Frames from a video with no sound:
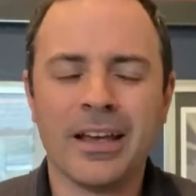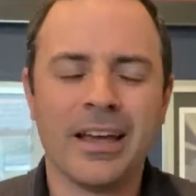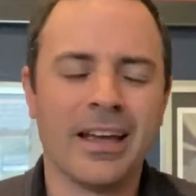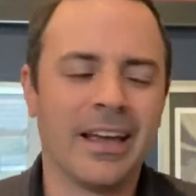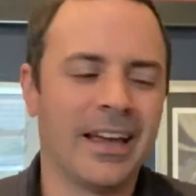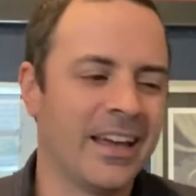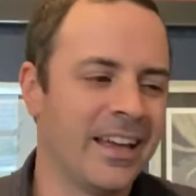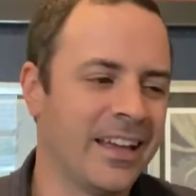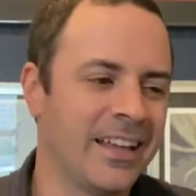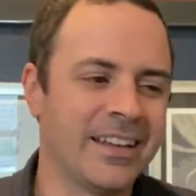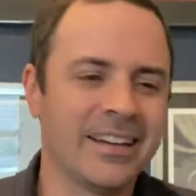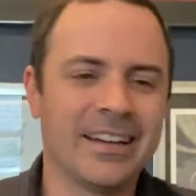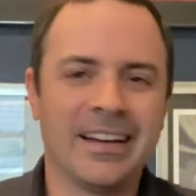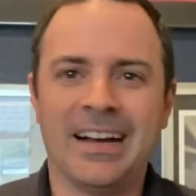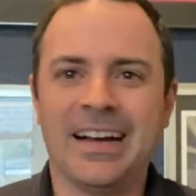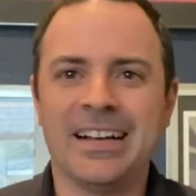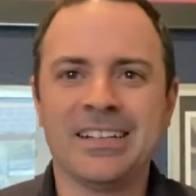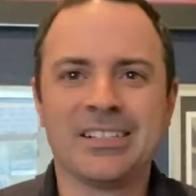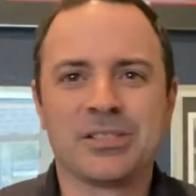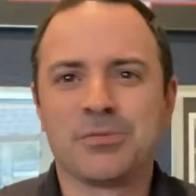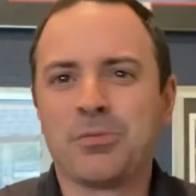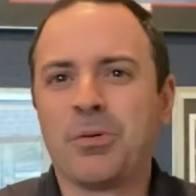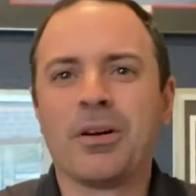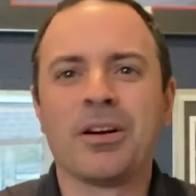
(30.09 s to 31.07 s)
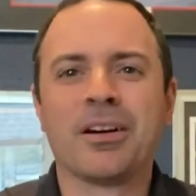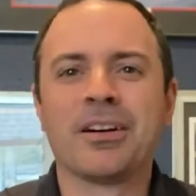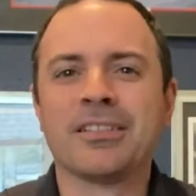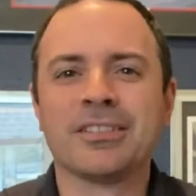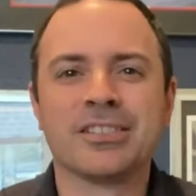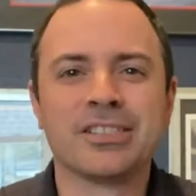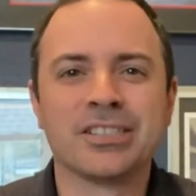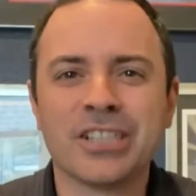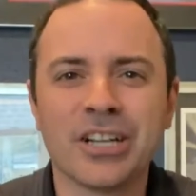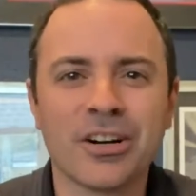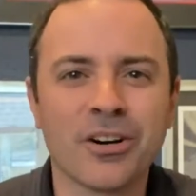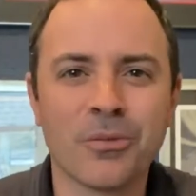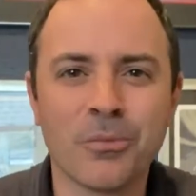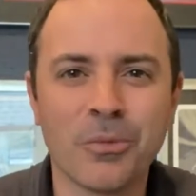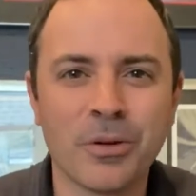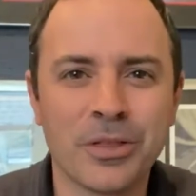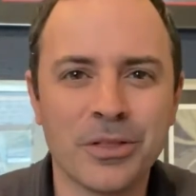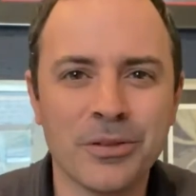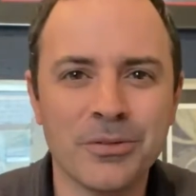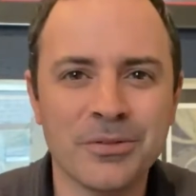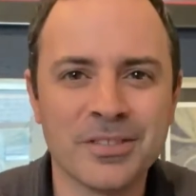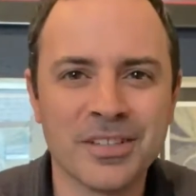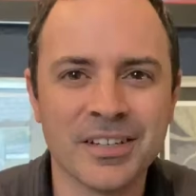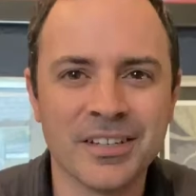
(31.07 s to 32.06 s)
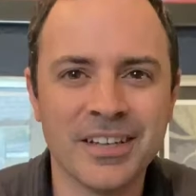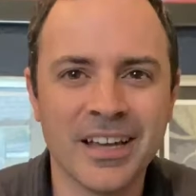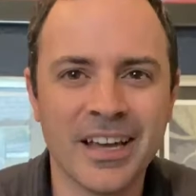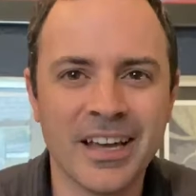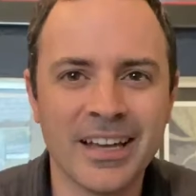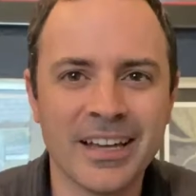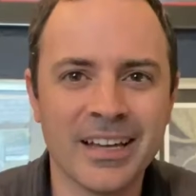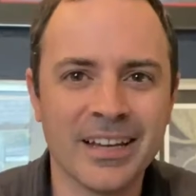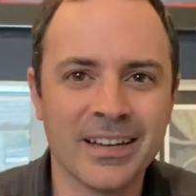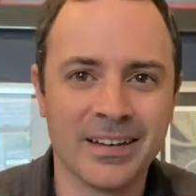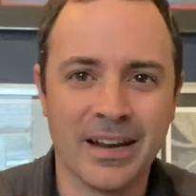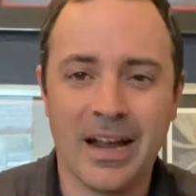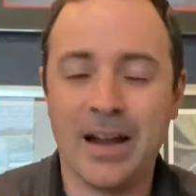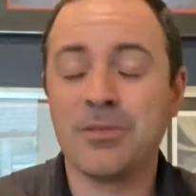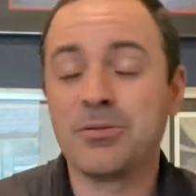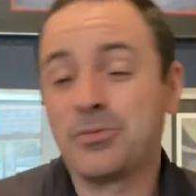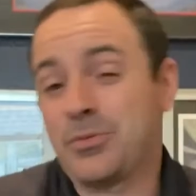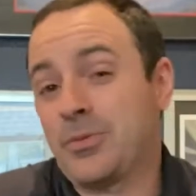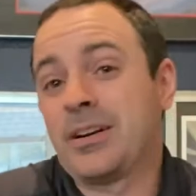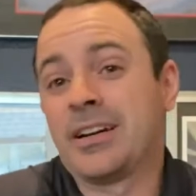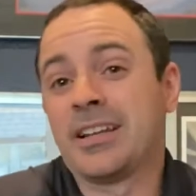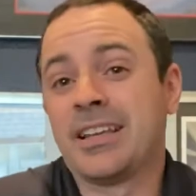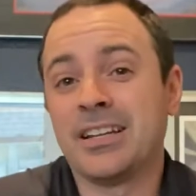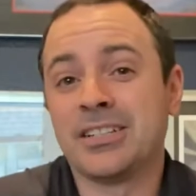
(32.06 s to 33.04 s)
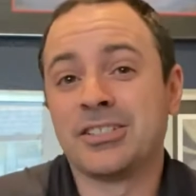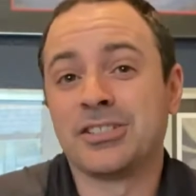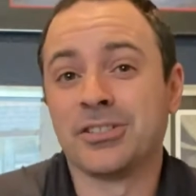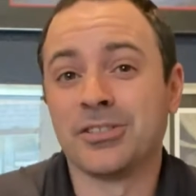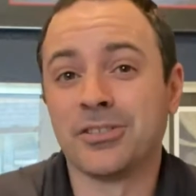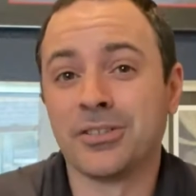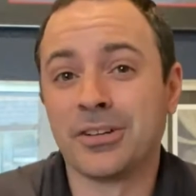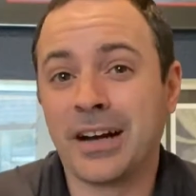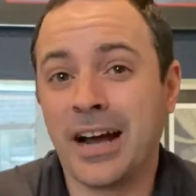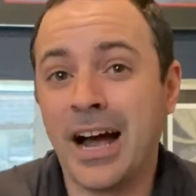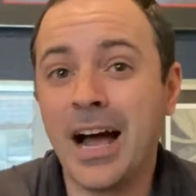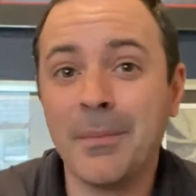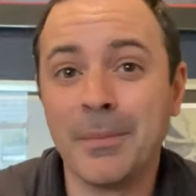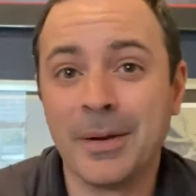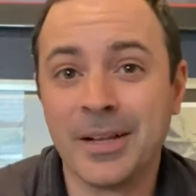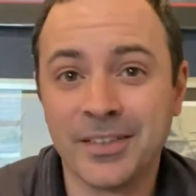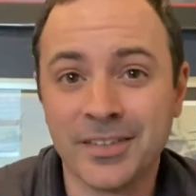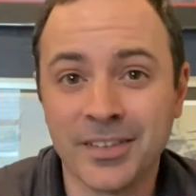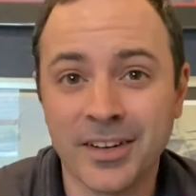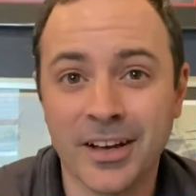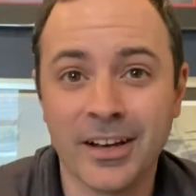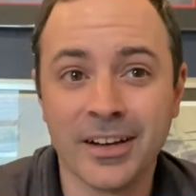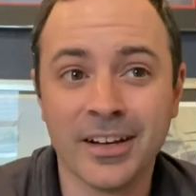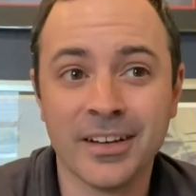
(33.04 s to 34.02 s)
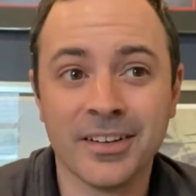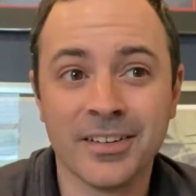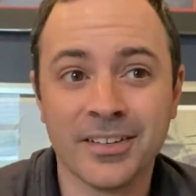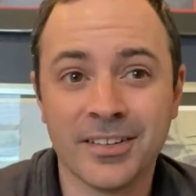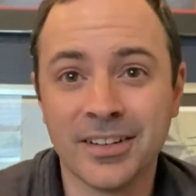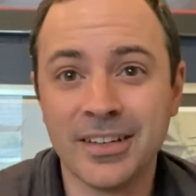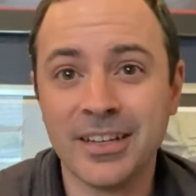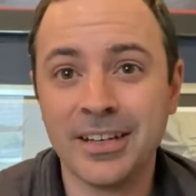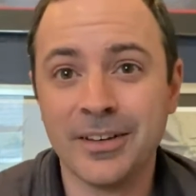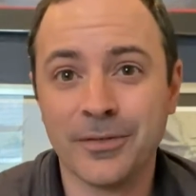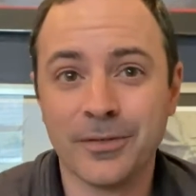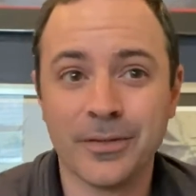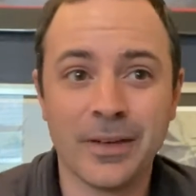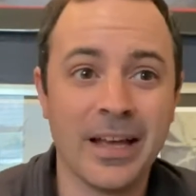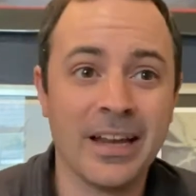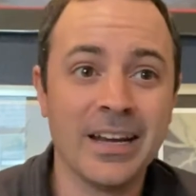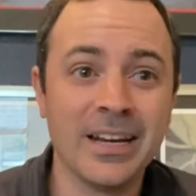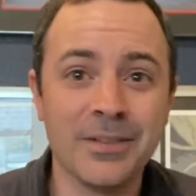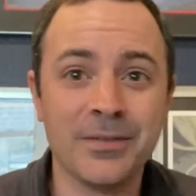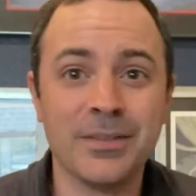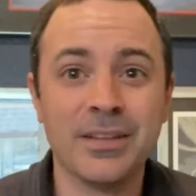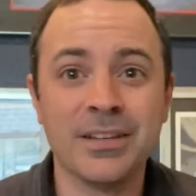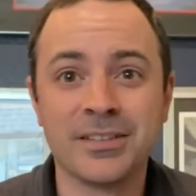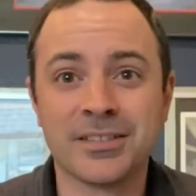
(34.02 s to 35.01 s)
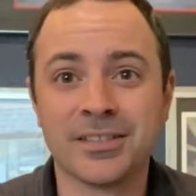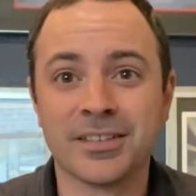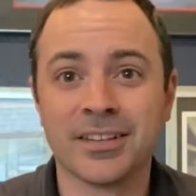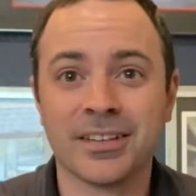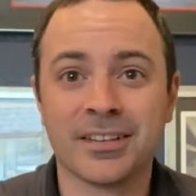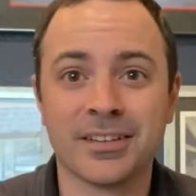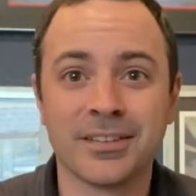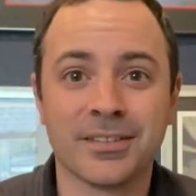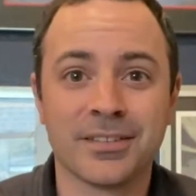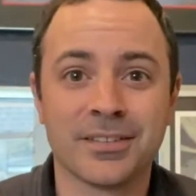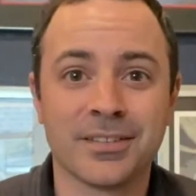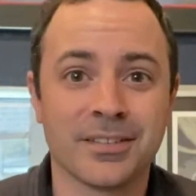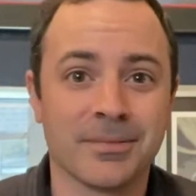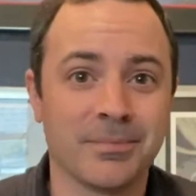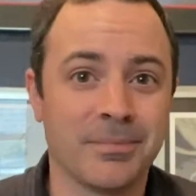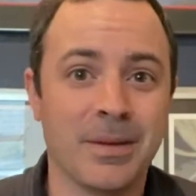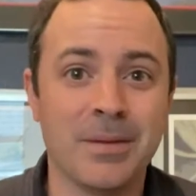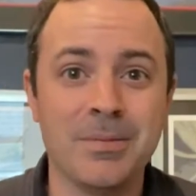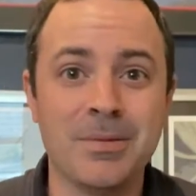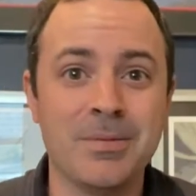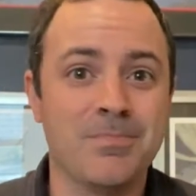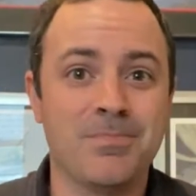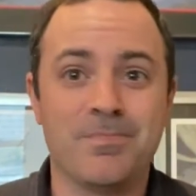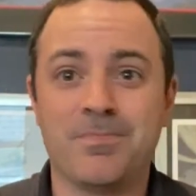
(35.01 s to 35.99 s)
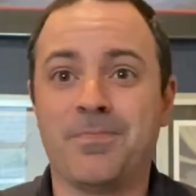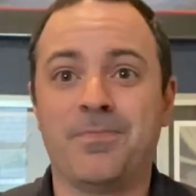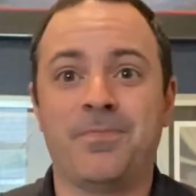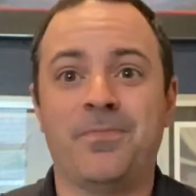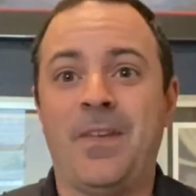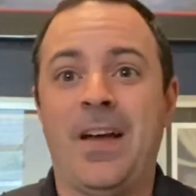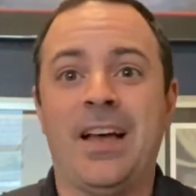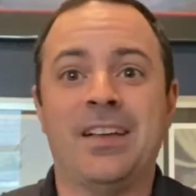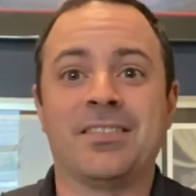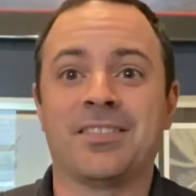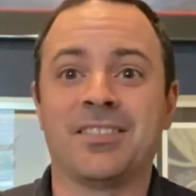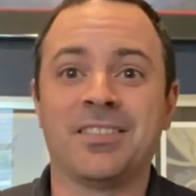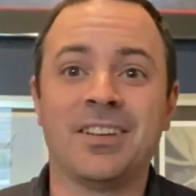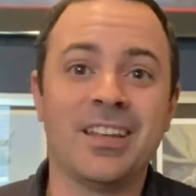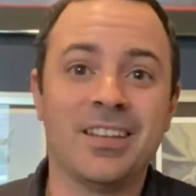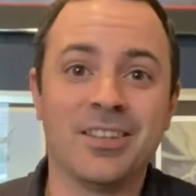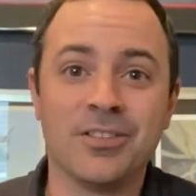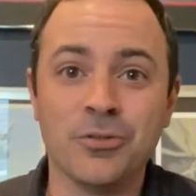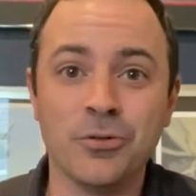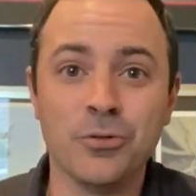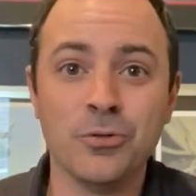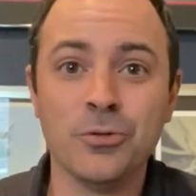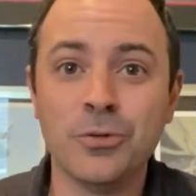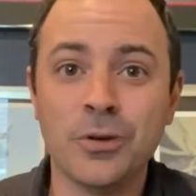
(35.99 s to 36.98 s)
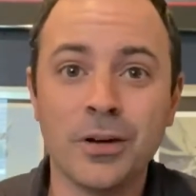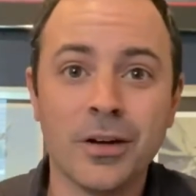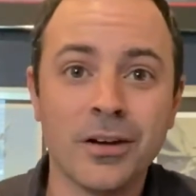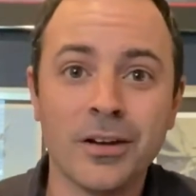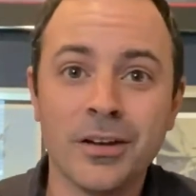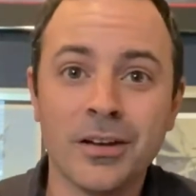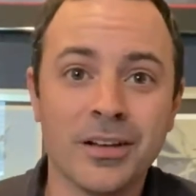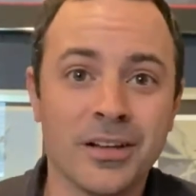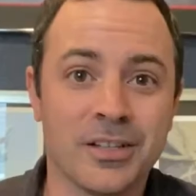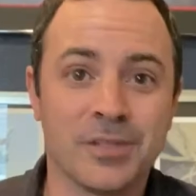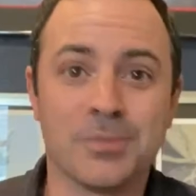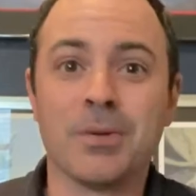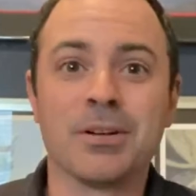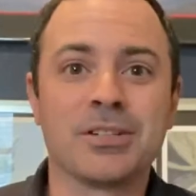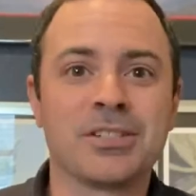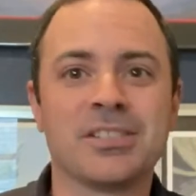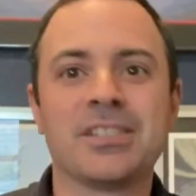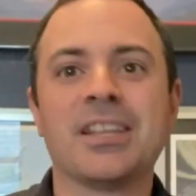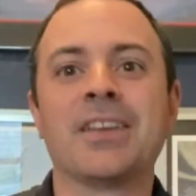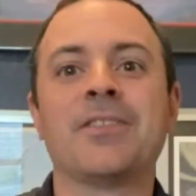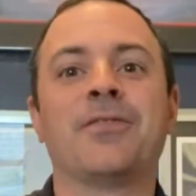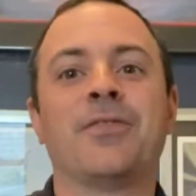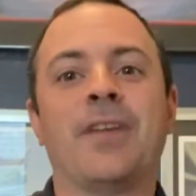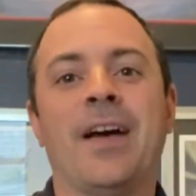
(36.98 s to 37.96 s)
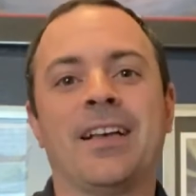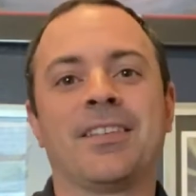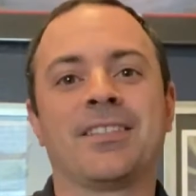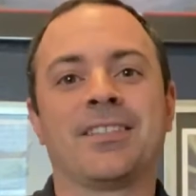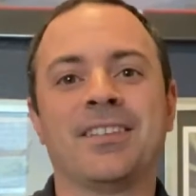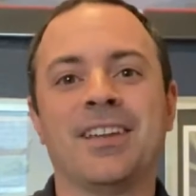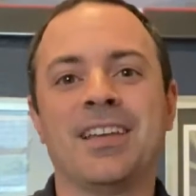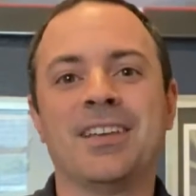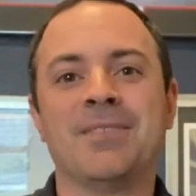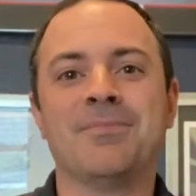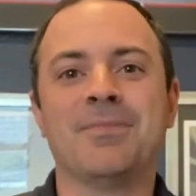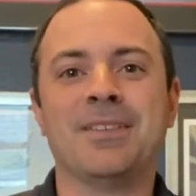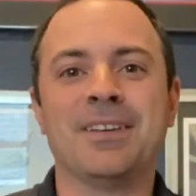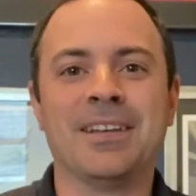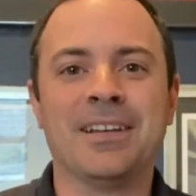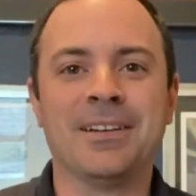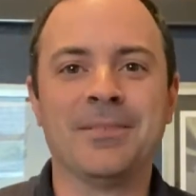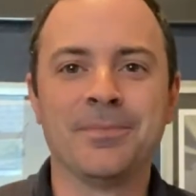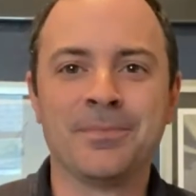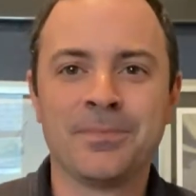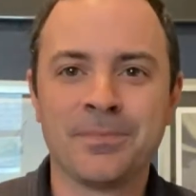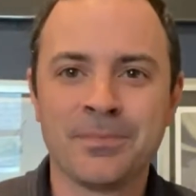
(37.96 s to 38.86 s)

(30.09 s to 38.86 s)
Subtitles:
and I just wanted to share them with you today, and I just want to get your comments on it to see if any of these things maybe fascinate you as much as they fascinate me.